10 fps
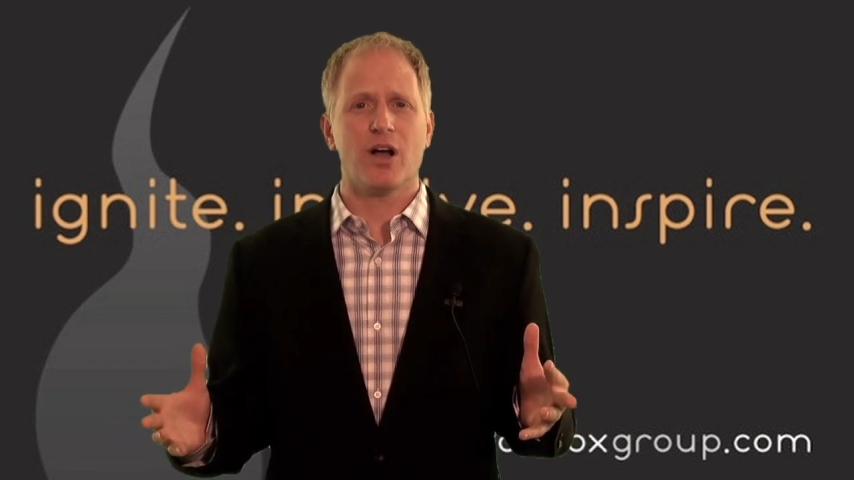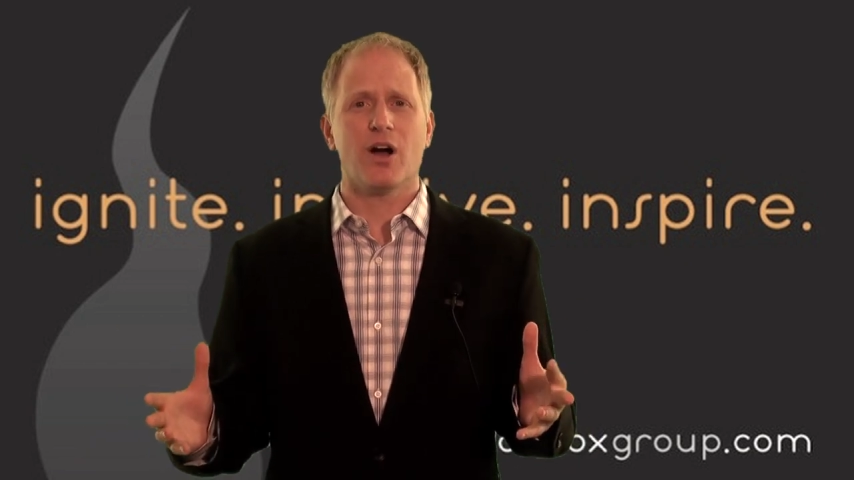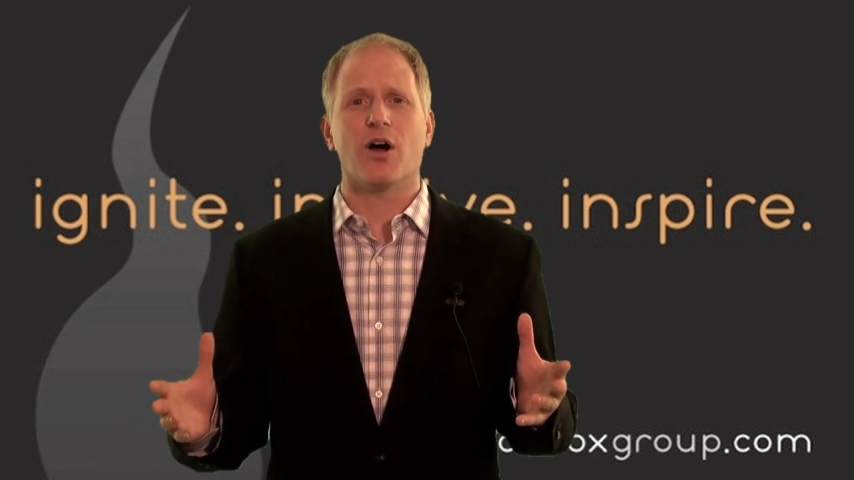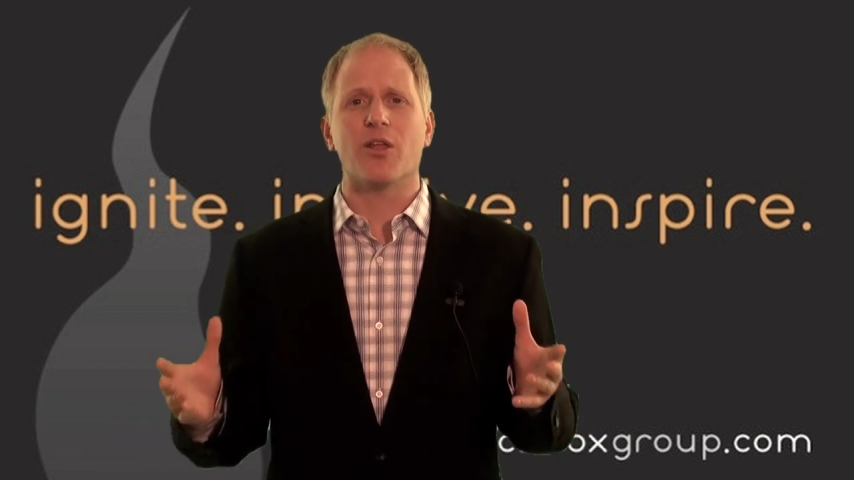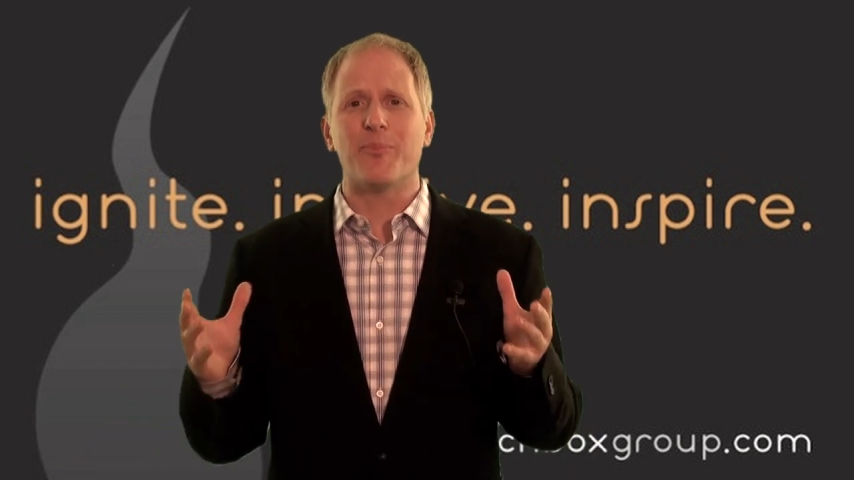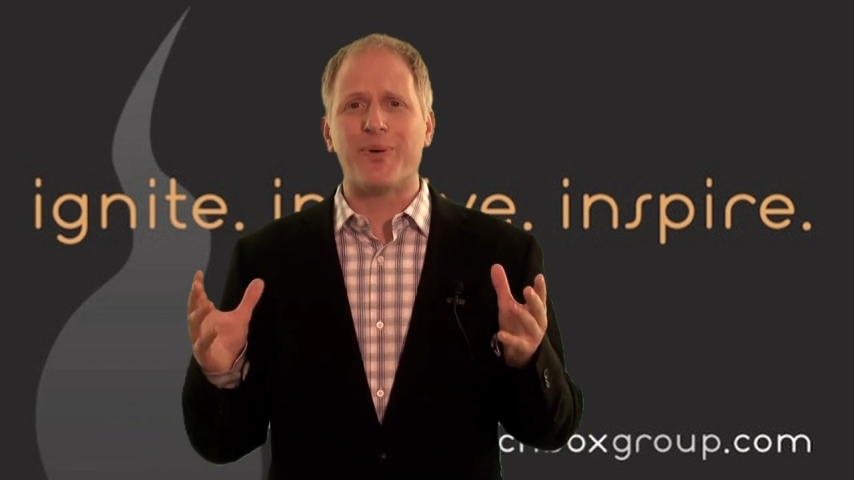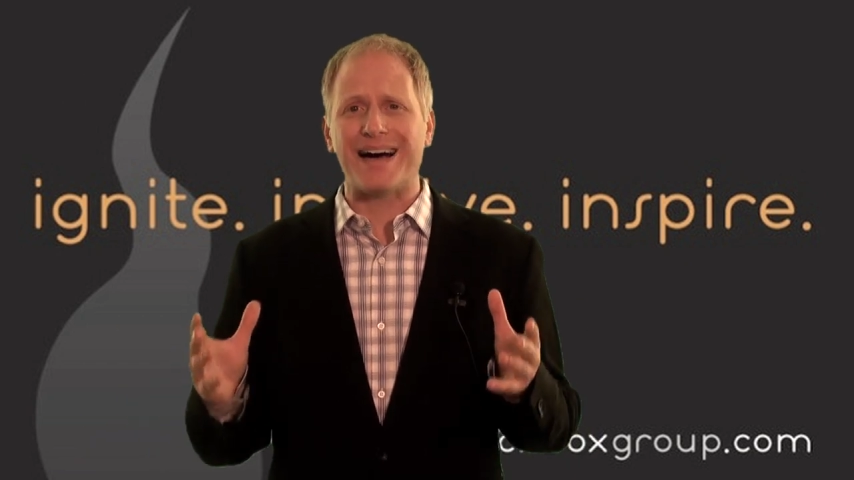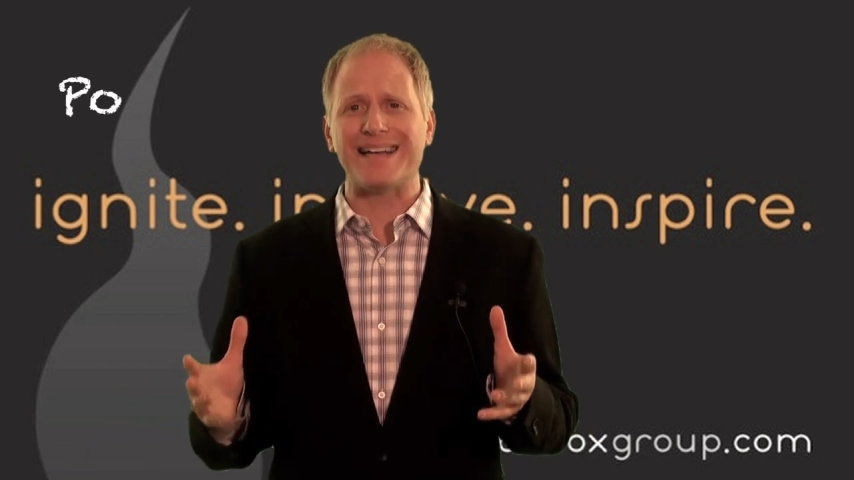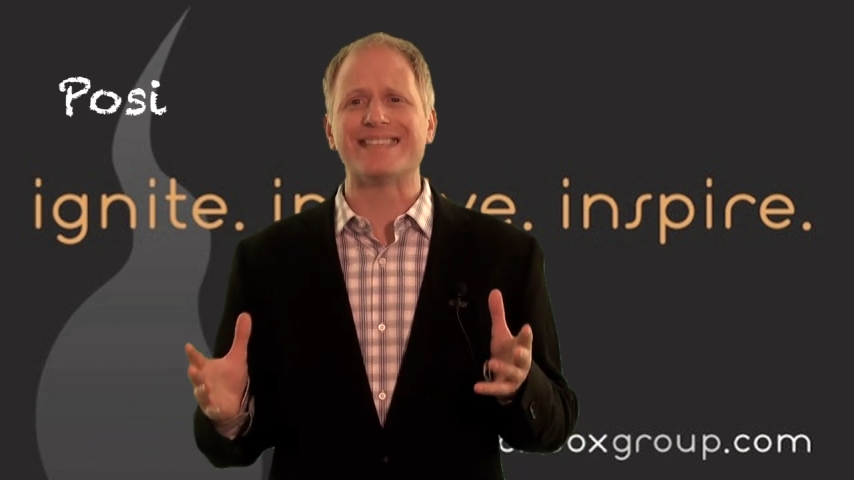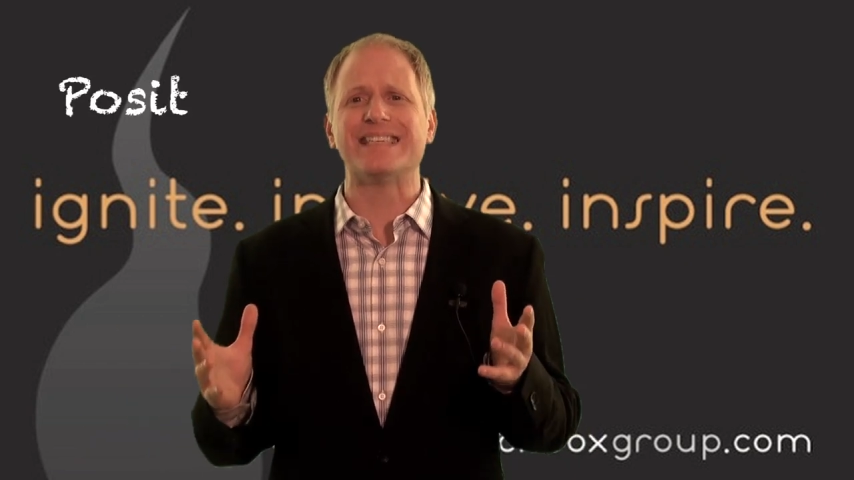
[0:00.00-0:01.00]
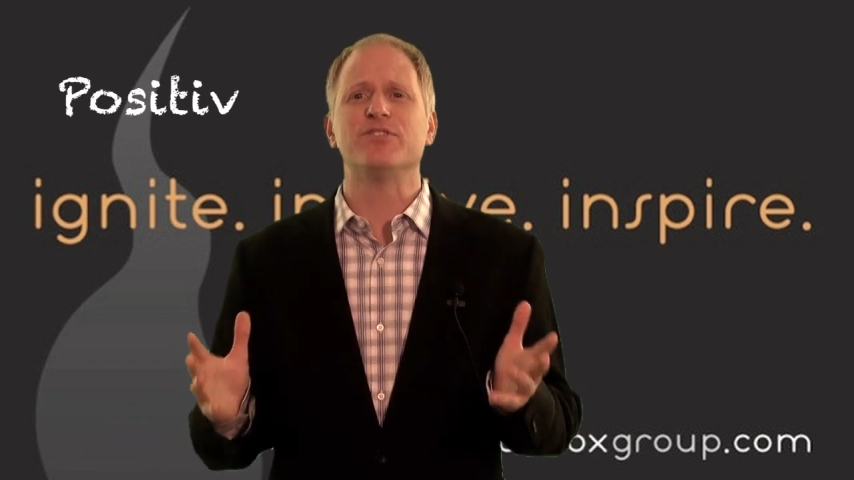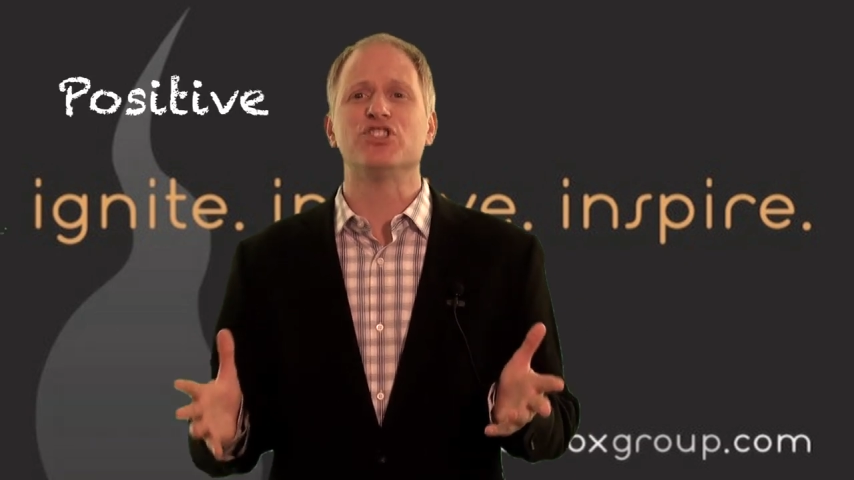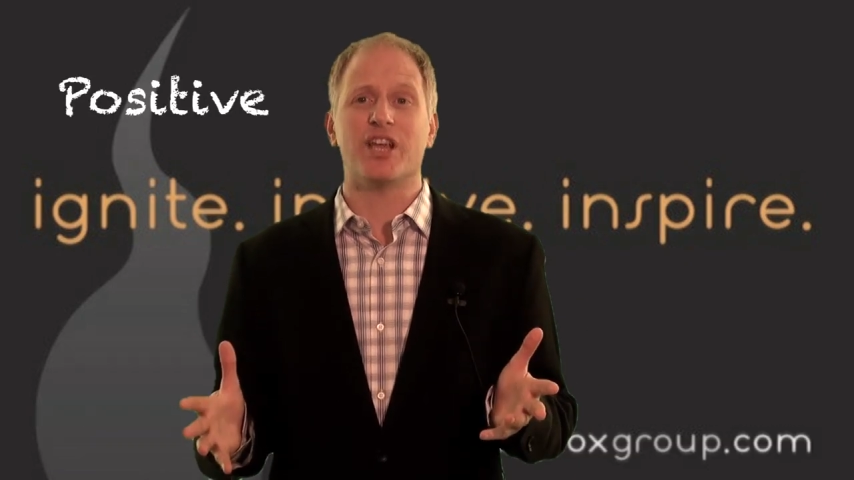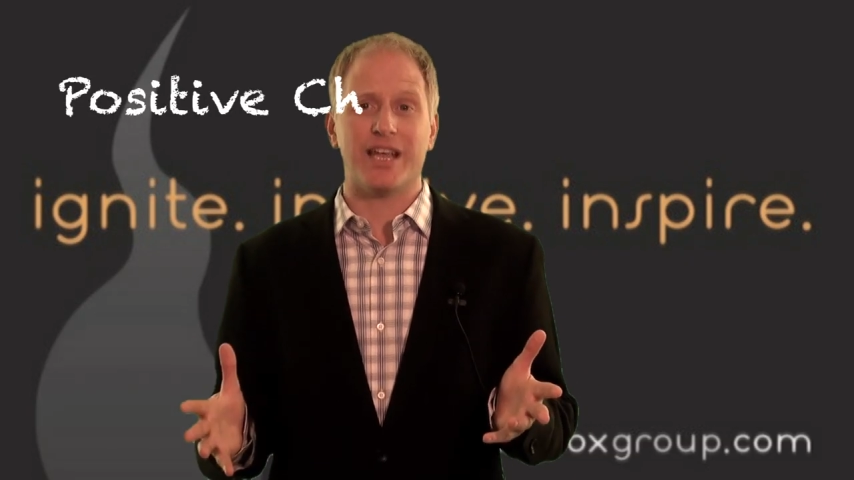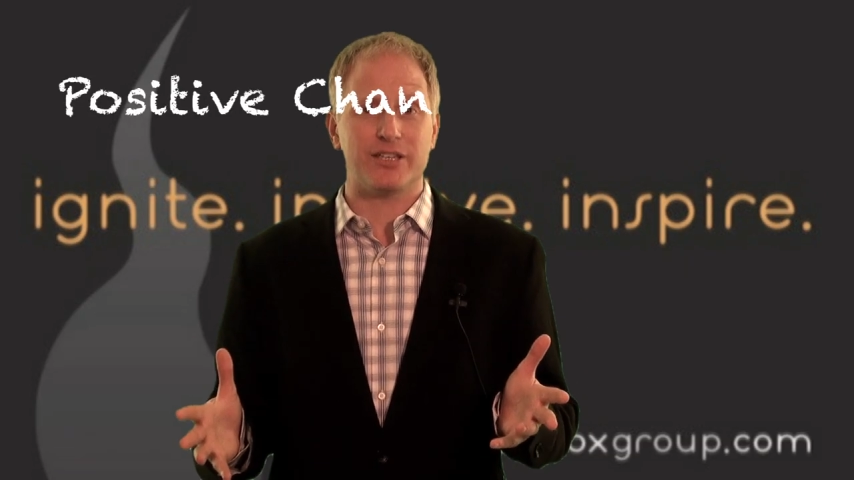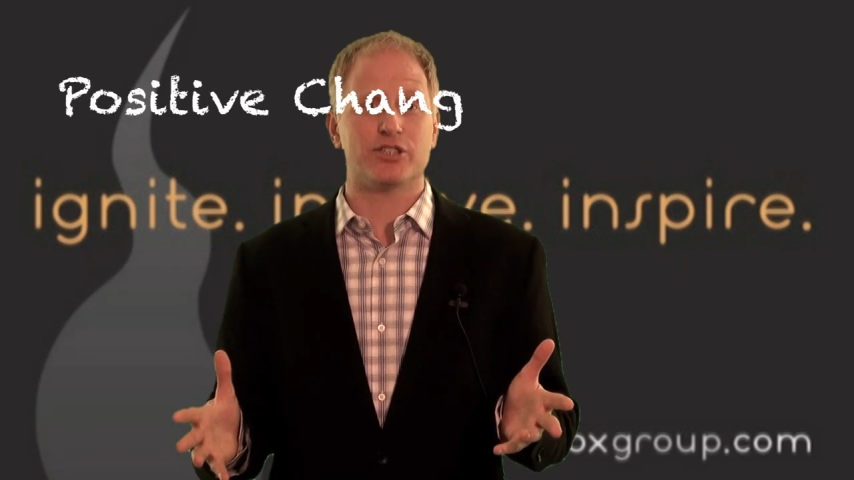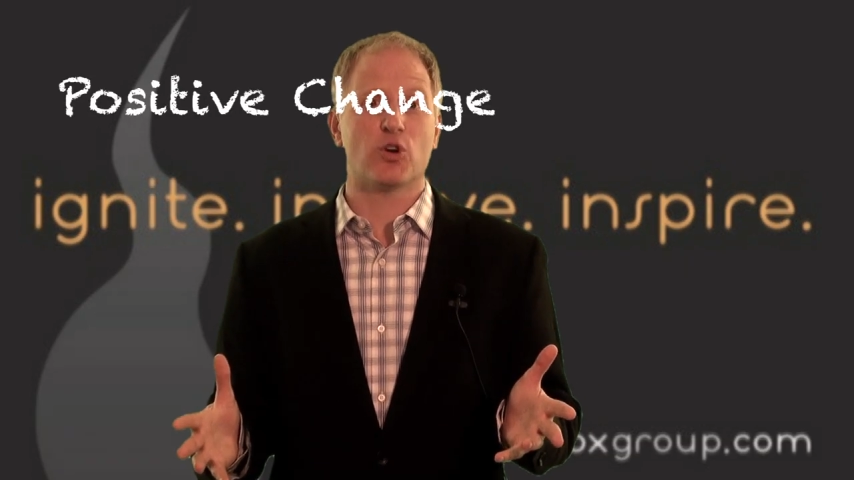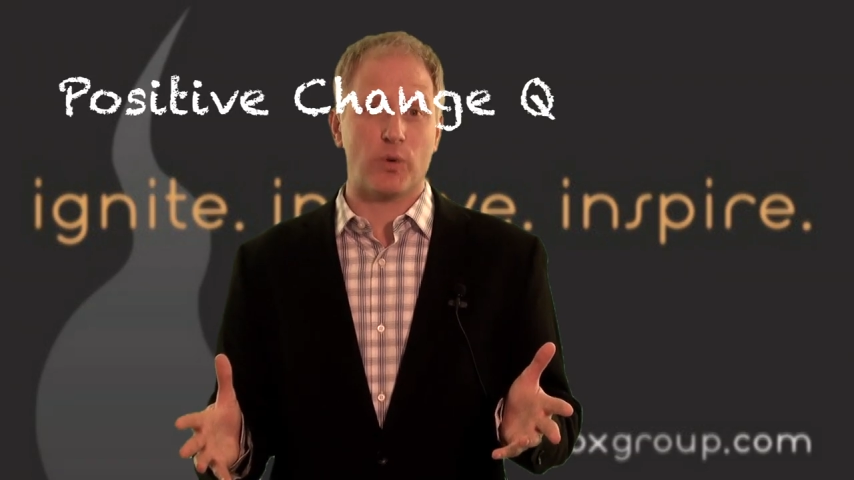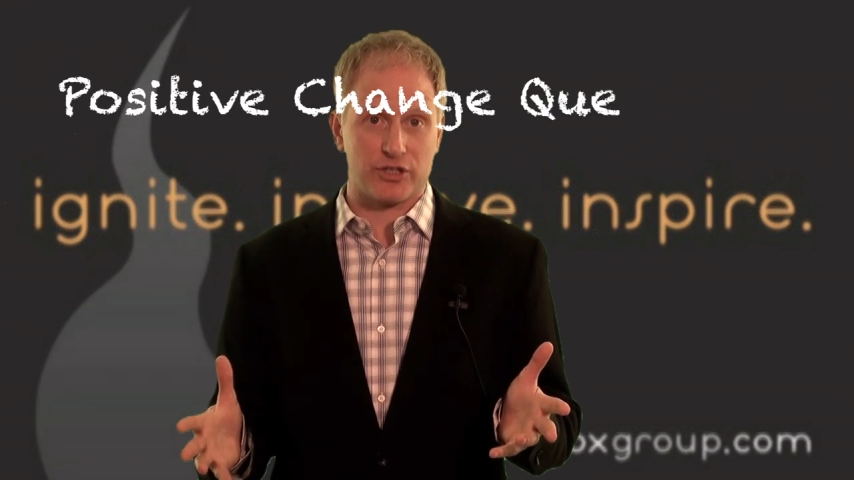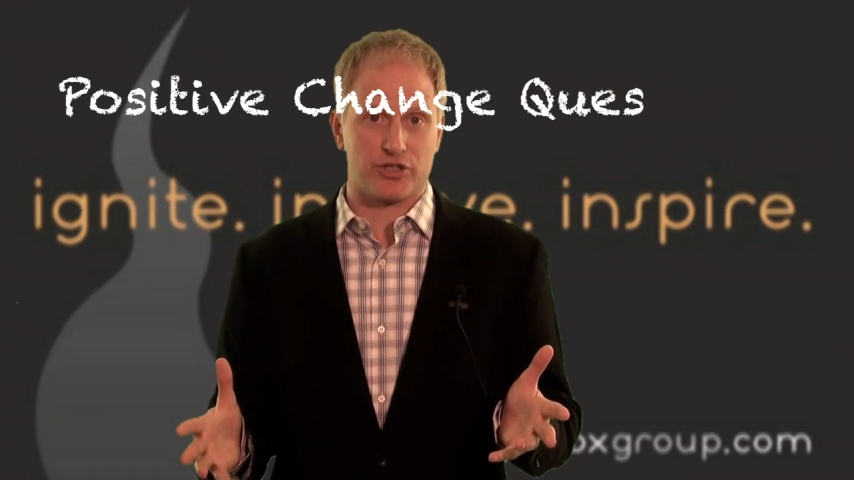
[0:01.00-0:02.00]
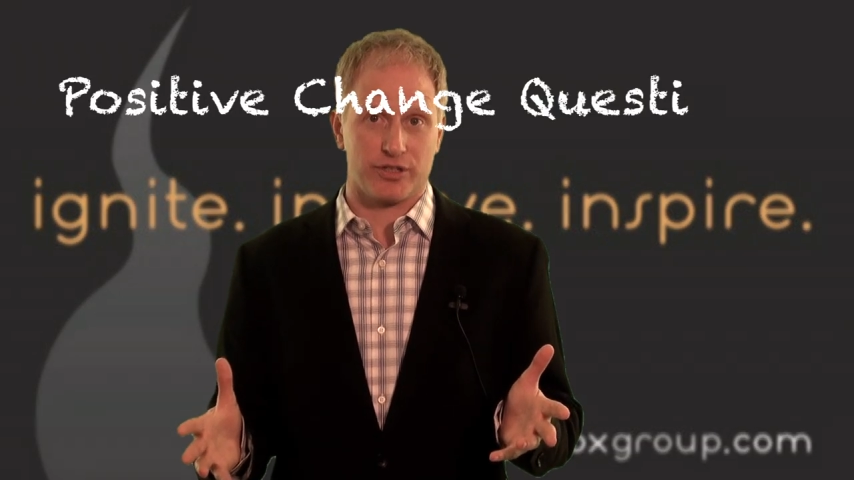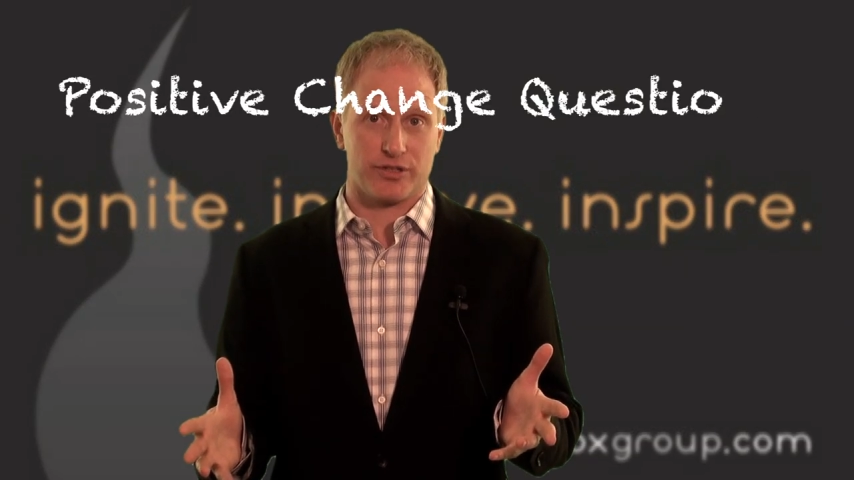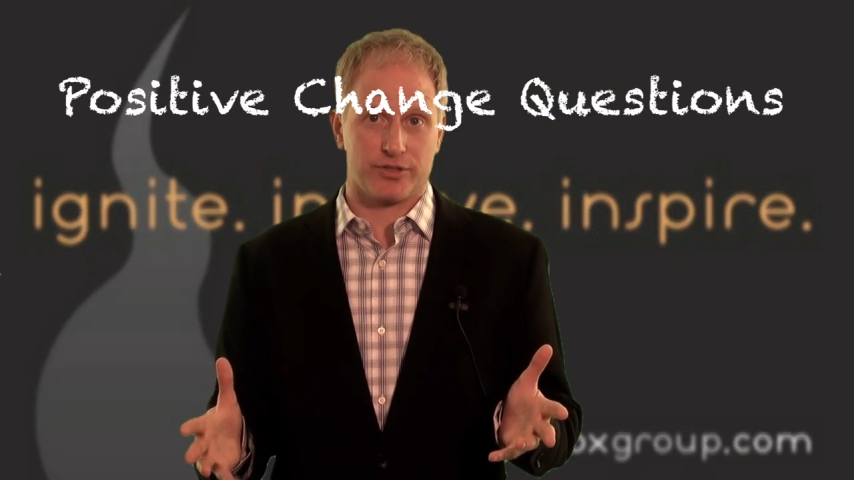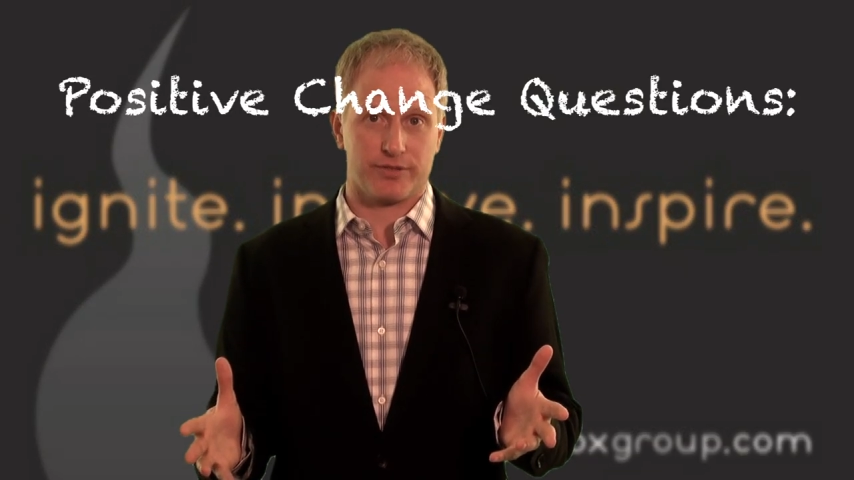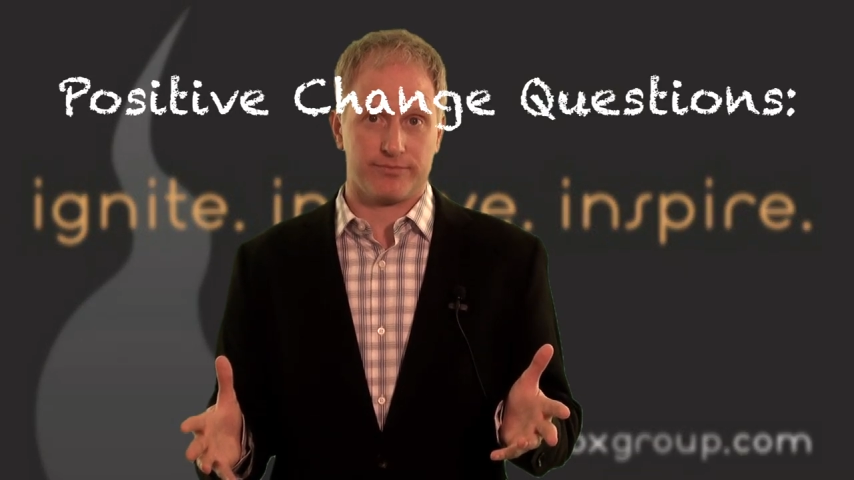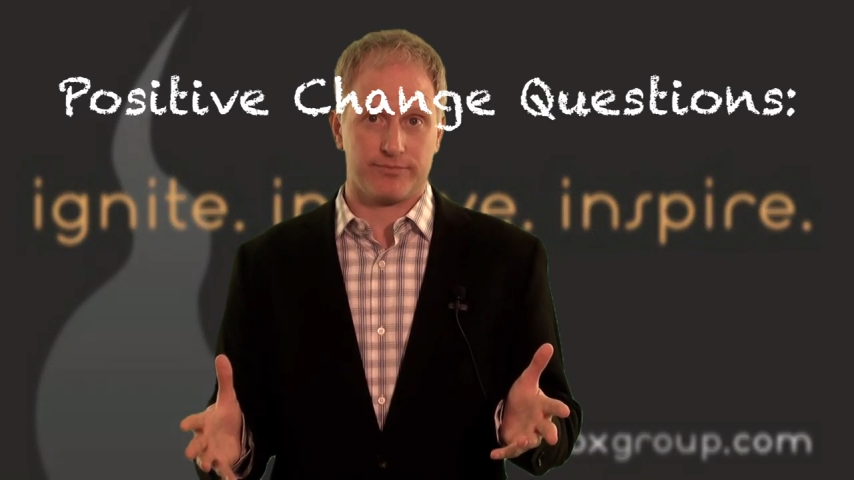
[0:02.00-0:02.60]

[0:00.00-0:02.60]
are the positive change questions.